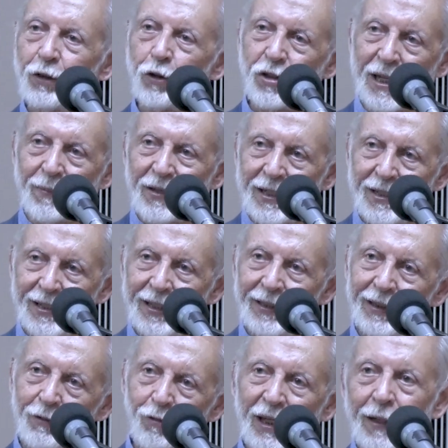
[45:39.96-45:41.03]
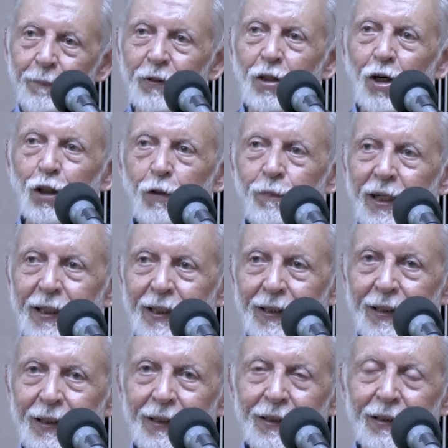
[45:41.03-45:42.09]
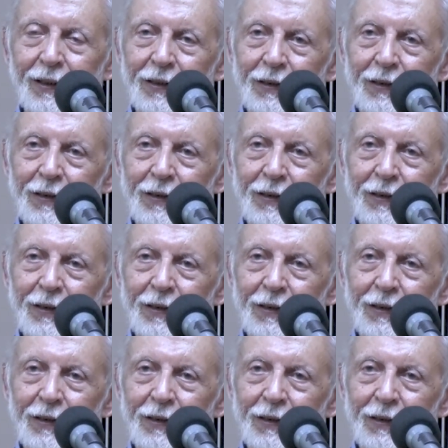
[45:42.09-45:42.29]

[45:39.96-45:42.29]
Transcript: To some extent, it will happen automatically.